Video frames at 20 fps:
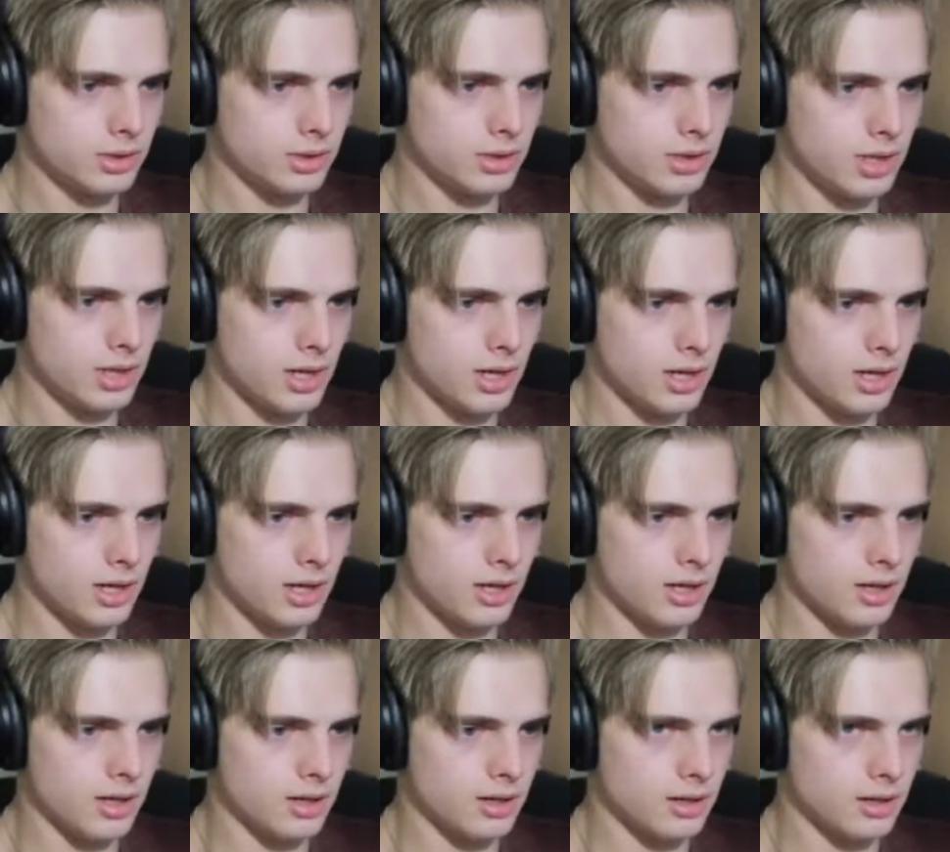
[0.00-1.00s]

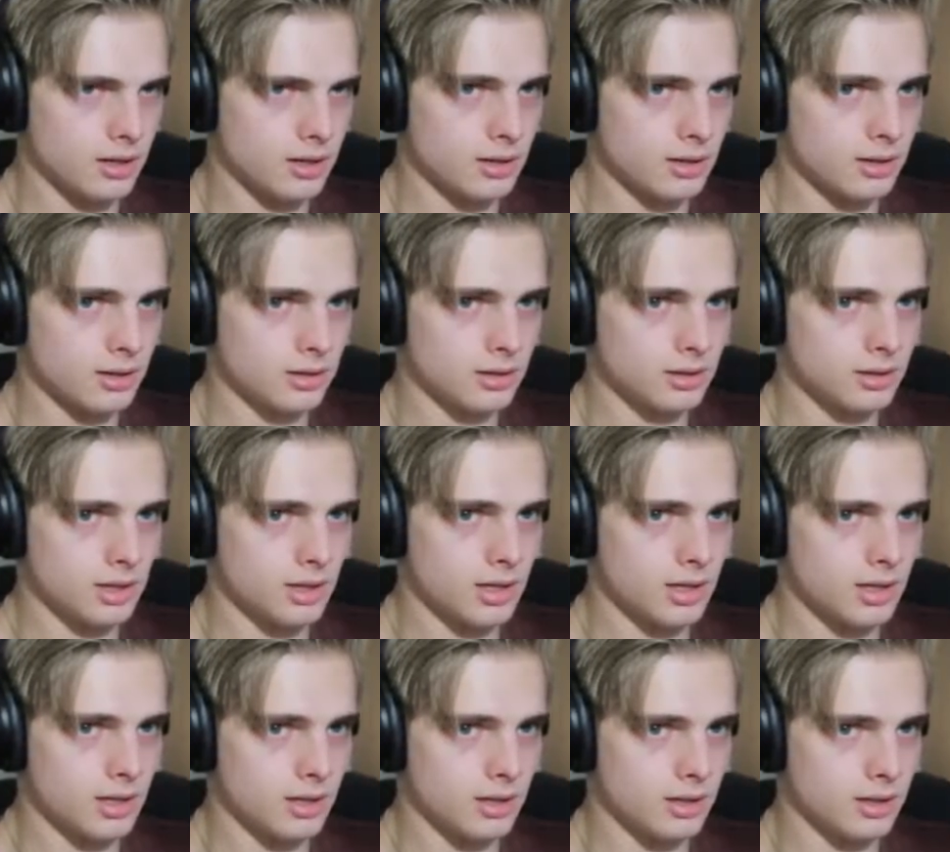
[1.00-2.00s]
Yeah!
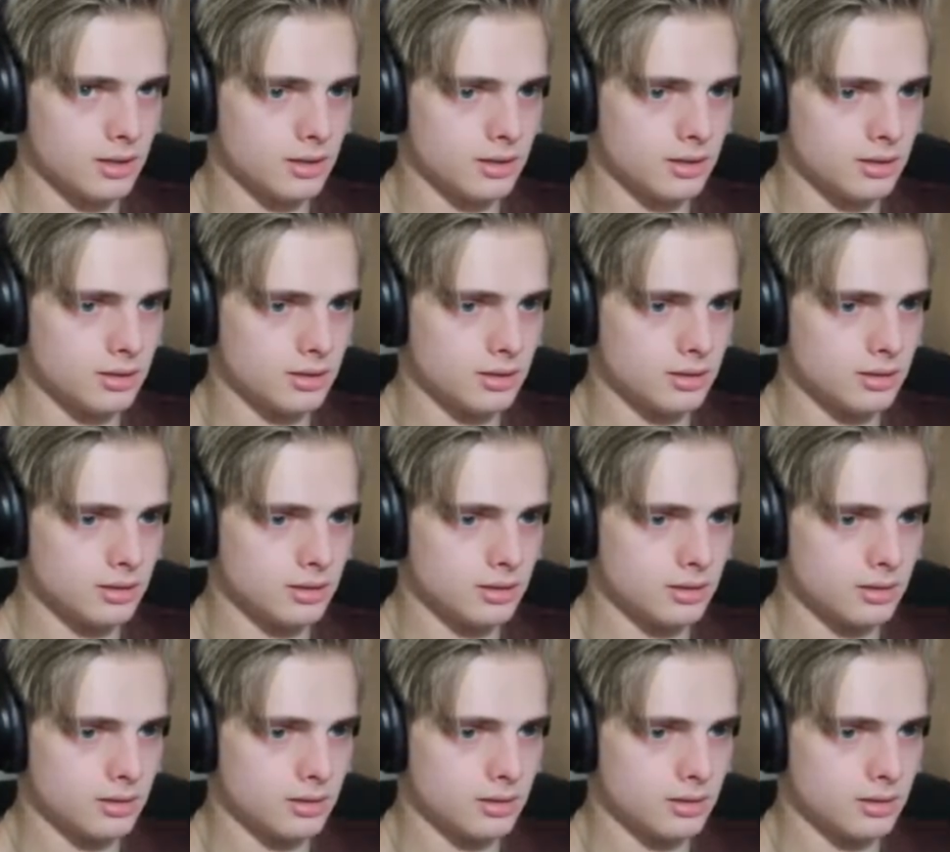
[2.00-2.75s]
Yay!